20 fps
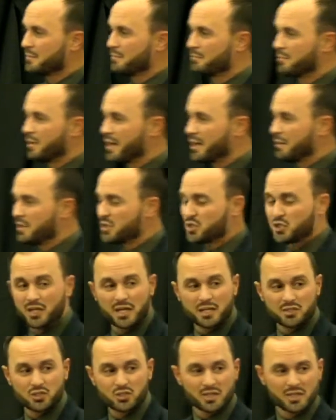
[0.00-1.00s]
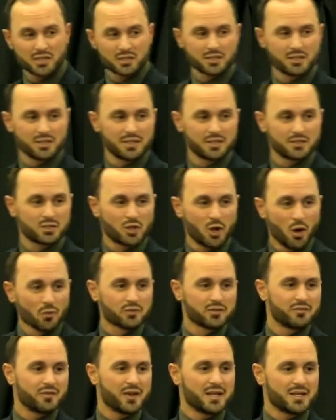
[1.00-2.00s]
But it's
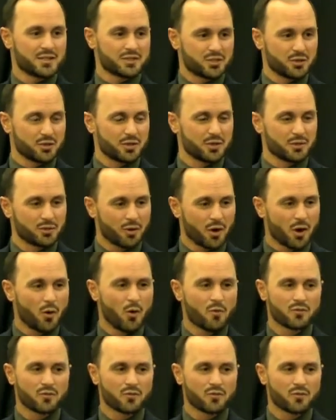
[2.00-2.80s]
cultivating, so it'll grow